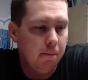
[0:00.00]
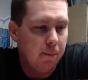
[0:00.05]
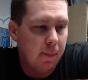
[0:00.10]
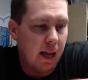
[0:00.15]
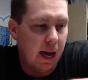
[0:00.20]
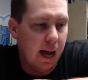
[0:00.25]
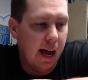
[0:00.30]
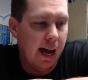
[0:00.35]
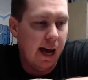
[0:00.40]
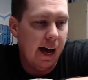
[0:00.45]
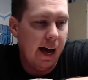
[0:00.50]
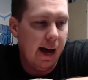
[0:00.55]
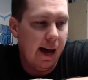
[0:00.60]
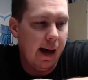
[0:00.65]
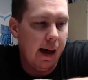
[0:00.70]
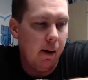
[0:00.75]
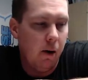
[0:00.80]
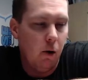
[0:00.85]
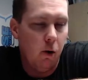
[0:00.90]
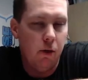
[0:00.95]

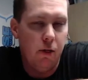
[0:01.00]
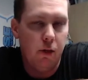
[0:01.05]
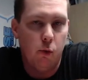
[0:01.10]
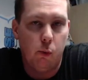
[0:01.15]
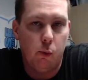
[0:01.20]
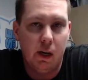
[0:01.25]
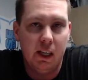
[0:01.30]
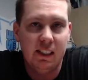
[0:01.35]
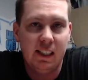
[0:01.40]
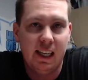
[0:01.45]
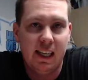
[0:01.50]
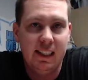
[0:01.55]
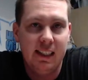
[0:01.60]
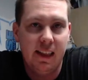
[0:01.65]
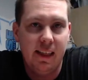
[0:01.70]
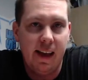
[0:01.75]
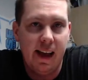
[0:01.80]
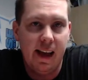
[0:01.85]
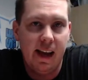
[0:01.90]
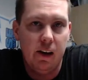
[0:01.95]
uh, the reason I did
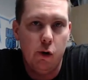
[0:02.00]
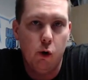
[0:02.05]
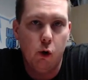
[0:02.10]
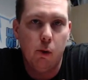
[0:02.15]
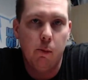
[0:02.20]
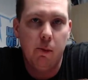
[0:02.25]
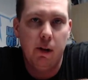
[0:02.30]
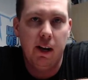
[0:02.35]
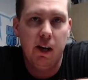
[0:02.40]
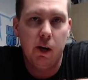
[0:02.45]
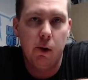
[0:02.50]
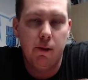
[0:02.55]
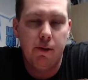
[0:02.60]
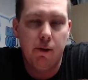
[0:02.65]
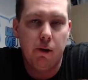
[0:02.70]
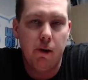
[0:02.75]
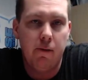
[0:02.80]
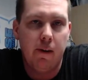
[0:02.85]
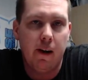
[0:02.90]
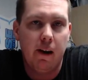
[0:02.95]
that normally I go with
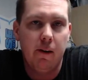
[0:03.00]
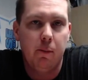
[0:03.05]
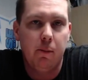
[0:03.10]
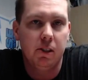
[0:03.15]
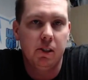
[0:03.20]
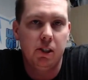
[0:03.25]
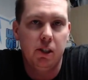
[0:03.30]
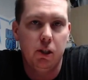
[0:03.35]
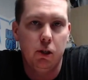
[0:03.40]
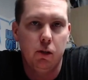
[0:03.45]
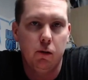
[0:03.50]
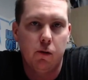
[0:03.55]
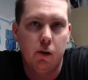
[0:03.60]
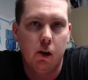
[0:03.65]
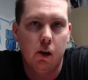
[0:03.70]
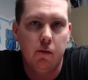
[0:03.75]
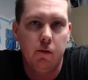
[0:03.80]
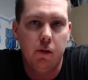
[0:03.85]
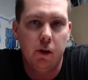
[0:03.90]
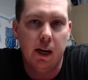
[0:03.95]
35 plus two for all
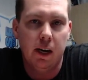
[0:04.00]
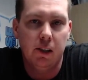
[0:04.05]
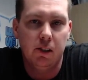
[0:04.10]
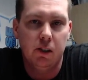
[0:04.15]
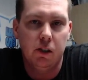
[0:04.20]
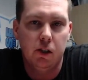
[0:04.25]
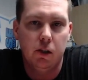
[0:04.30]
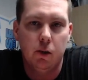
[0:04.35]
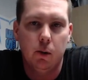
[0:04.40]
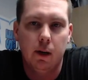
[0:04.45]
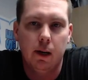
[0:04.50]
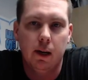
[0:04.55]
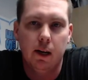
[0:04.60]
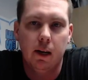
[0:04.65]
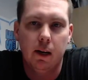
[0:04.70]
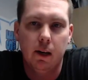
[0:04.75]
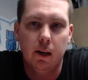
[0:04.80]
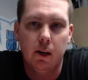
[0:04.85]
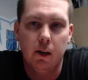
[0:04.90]
of you guys who uh,